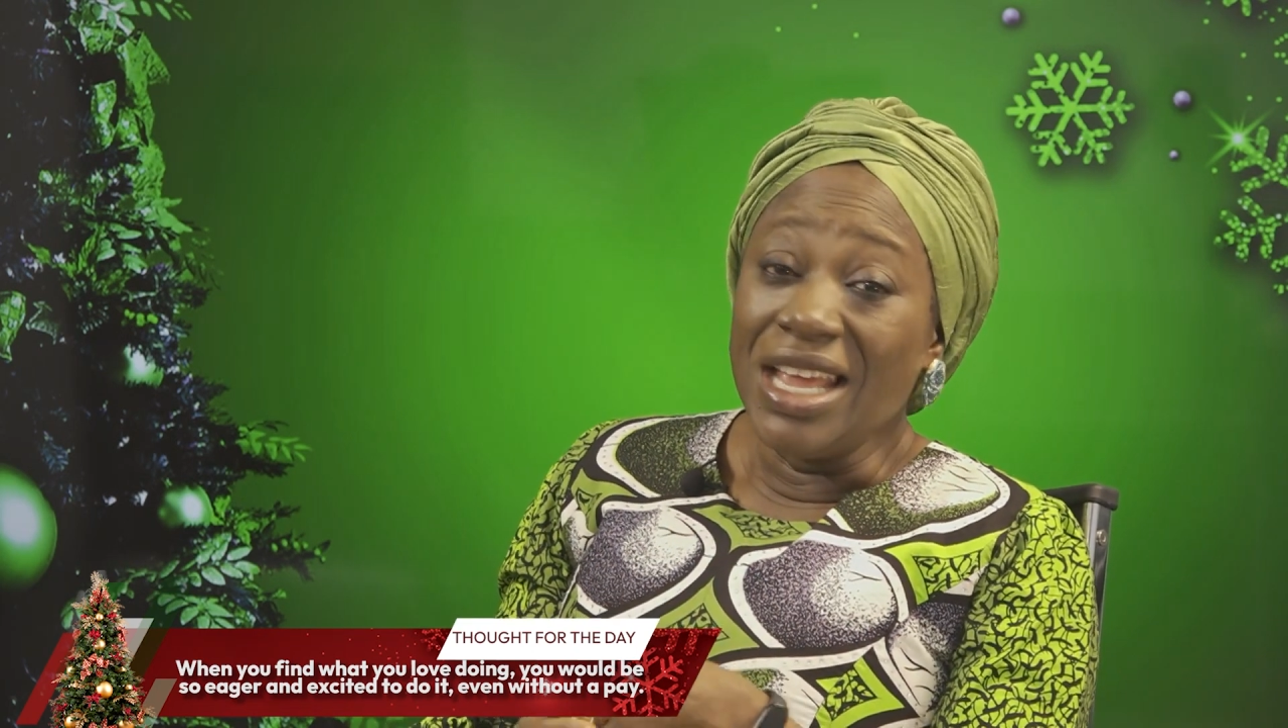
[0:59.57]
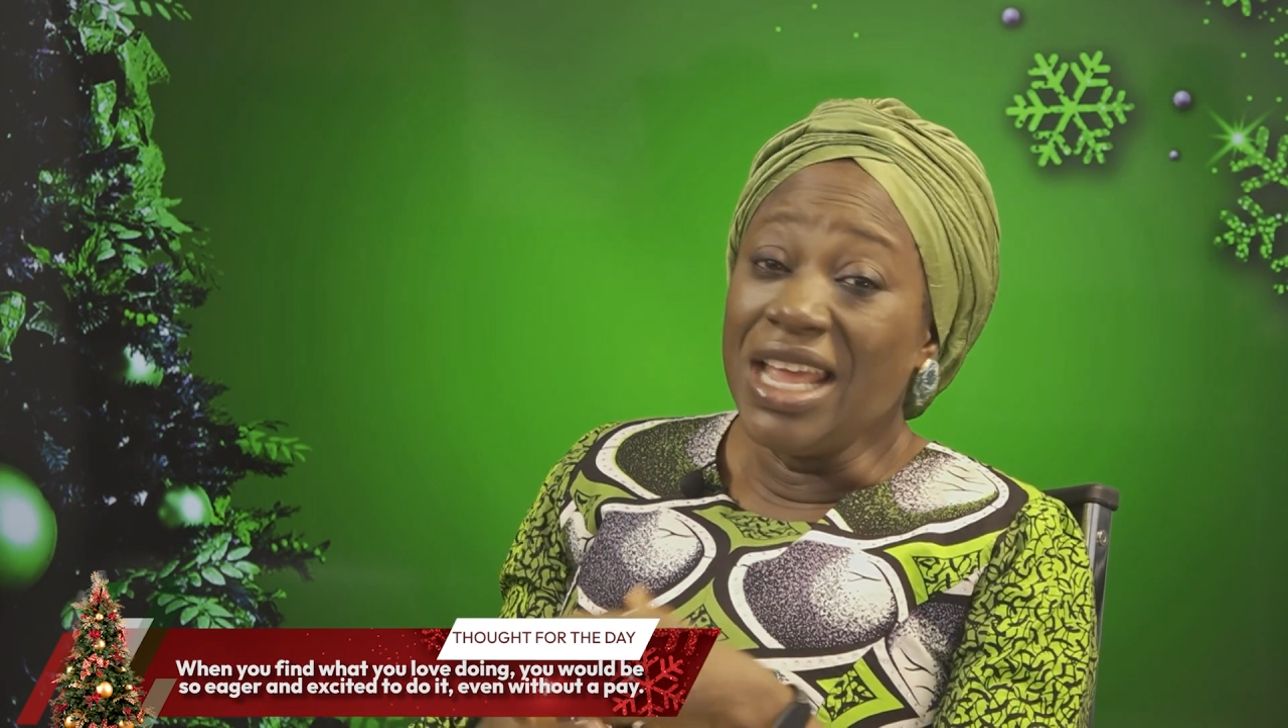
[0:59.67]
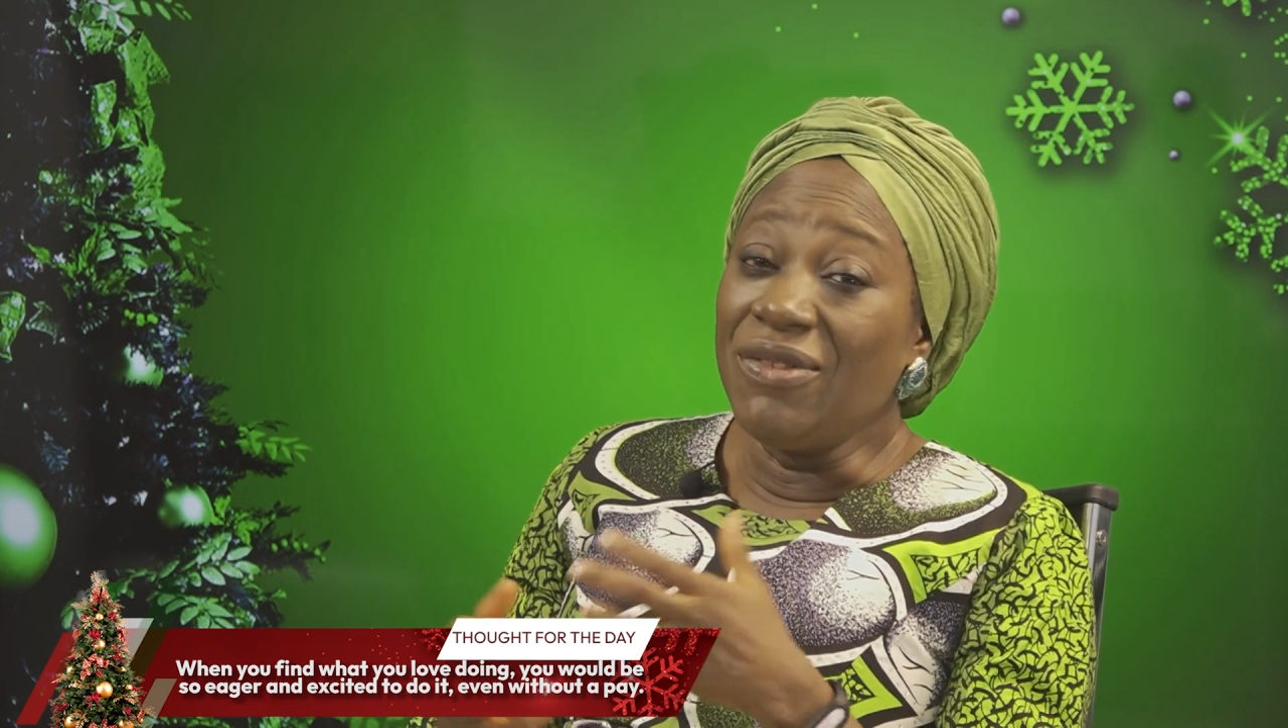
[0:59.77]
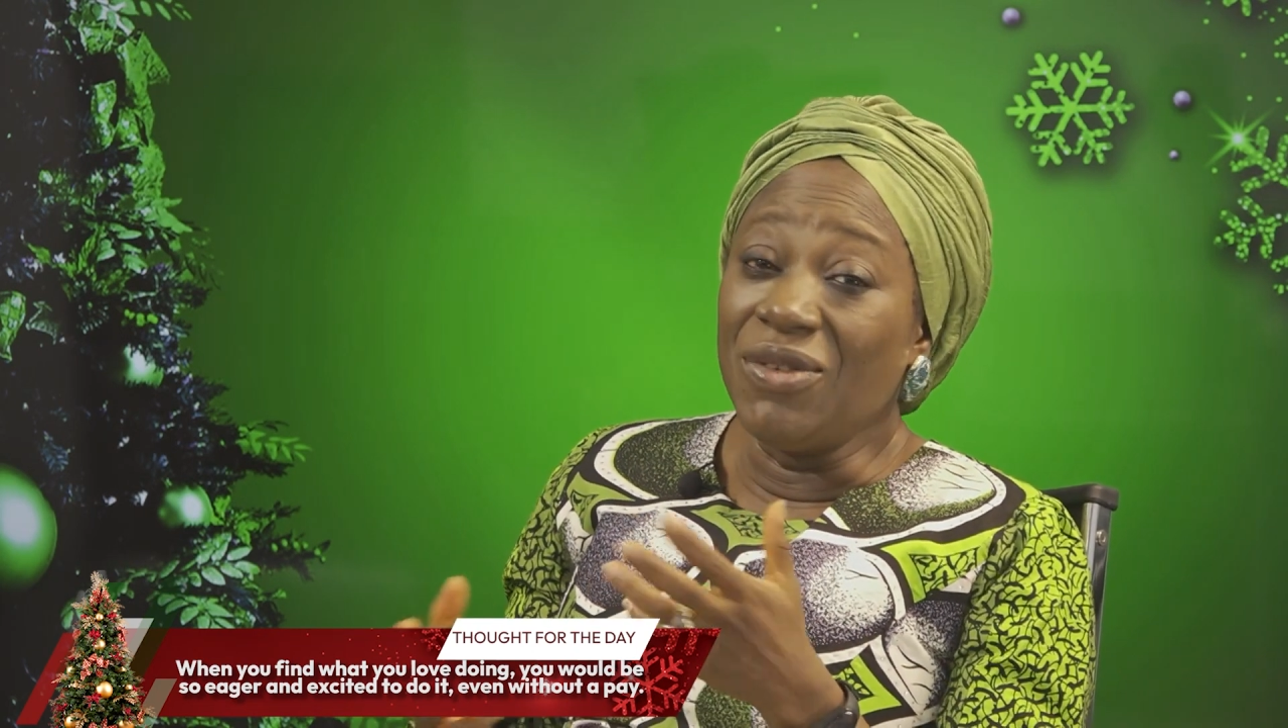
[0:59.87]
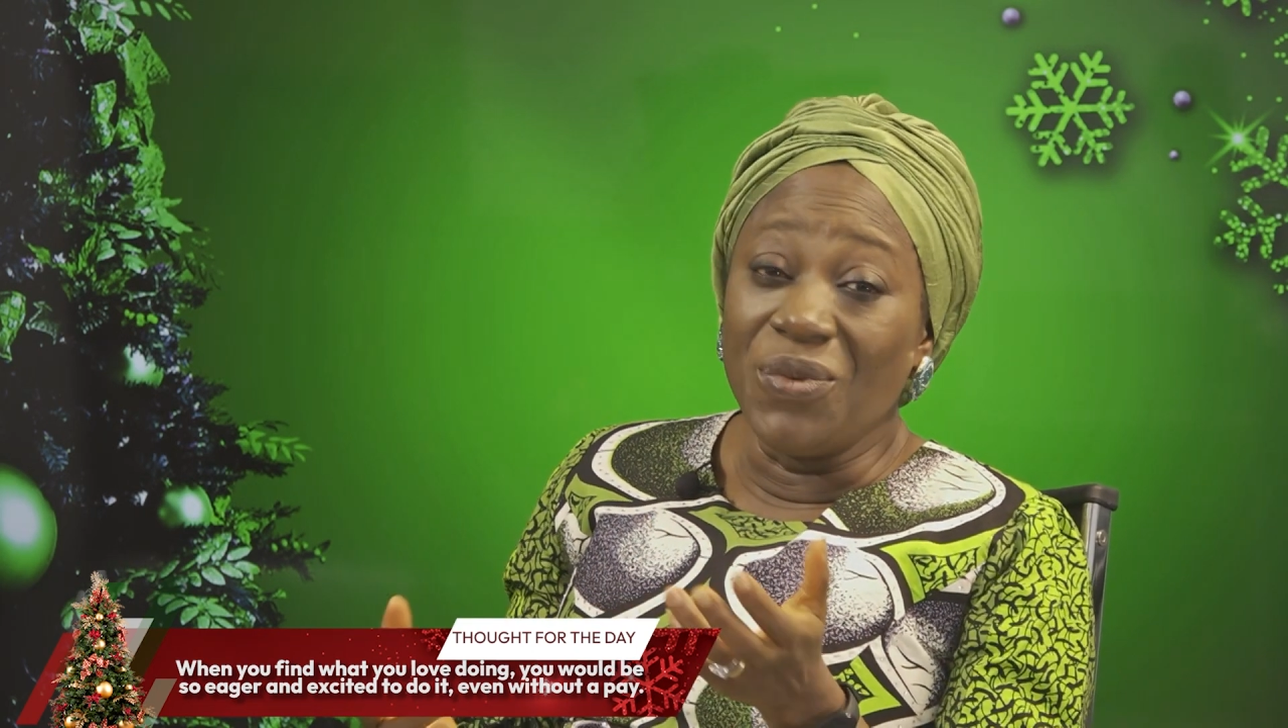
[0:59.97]

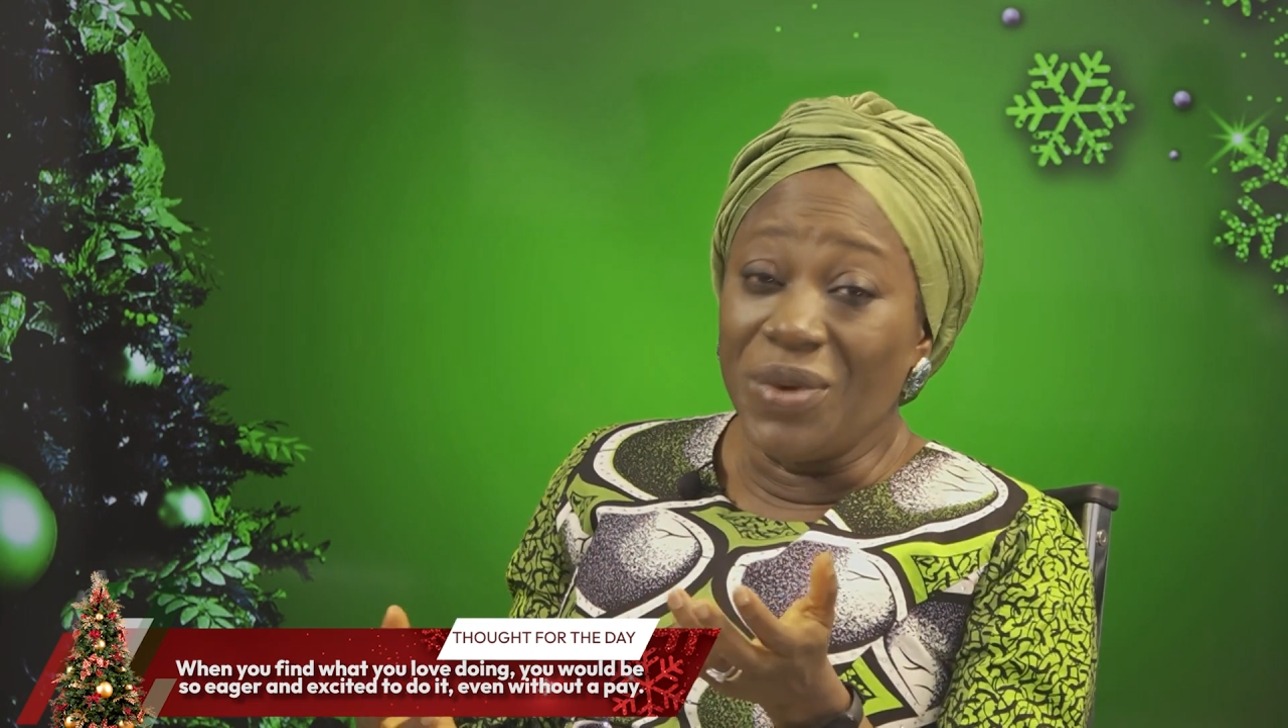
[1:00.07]
even